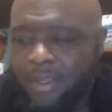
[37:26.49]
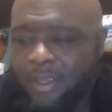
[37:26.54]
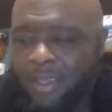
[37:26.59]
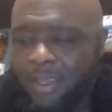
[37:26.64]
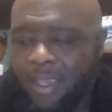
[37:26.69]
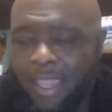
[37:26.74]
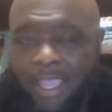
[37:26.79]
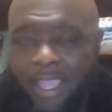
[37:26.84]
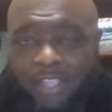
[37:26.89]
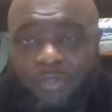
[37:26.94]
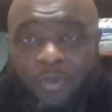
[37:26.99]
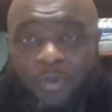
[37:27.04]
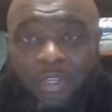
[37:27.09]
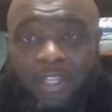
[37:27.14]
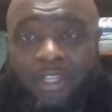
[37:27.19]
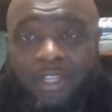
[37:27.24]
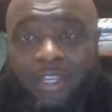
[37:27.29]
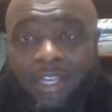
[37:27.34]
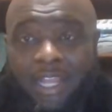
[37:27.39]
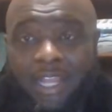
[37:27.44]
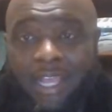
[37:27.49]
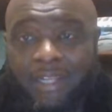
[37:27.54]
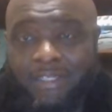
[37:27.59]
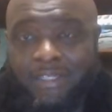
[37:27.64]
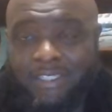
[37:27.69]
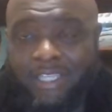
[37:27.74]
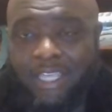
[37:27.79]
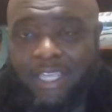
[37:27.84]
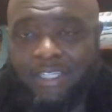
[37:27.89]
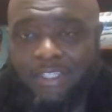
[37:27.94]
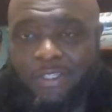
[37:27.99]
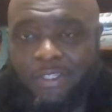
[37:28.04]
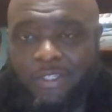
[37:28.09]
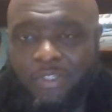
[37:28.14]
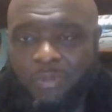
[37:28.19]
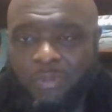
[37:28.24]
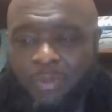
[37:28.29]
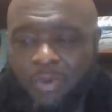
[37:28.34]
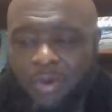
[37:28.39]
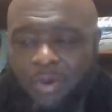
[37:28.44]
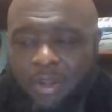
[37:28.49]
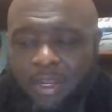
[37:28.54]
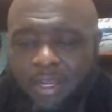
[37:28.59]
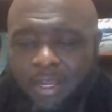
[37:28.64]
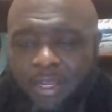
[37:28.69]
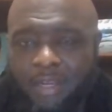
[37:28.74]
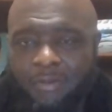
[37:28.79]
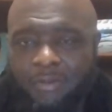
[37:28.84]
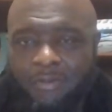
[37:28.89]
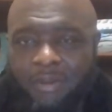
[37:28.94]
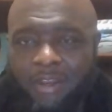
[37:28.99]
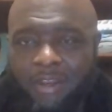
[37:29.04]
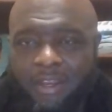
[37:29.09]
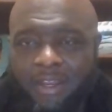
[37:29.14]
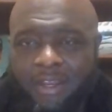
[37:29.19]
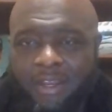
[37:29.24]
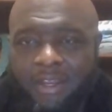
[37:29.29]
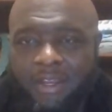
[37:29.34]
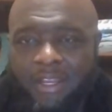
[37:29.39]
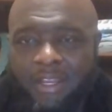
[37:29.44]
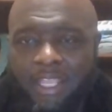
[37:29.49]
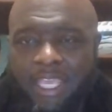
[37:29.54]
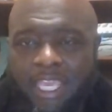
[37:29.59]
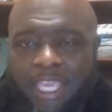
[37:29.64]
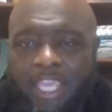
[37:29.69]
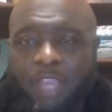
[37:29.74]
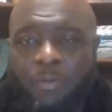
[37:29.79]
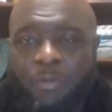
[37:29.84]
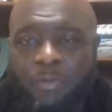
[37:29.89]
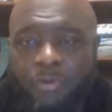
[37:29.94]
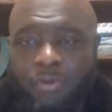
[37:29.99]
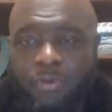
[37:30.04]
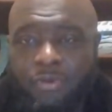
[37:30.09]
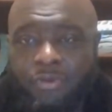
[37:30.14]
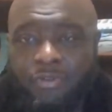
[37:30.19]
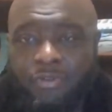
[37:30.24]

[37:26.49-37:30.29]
As we look at our text this morning, the Hebrews or